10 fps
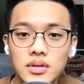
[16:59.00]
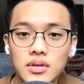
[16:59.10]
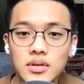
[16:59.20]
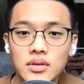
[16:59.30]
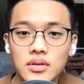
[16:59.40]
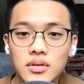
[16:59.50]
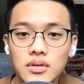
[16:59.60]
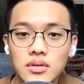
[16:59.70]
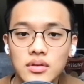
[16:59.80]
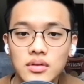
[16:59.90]

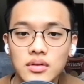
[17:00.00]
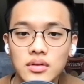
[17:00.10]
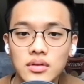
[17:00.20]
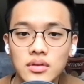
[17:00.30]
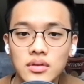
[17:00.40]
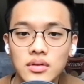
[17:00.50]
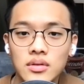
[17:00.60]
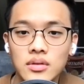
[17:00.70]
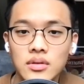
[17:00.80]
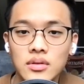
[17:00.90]

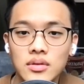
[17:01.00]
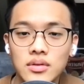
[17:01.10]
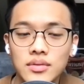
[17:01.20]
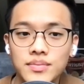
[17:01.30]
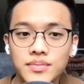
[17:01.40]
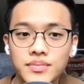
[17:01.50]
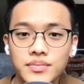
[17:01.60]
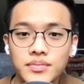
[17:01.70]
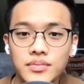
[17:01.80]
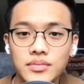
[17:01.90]

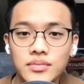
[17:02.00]
(not speaking)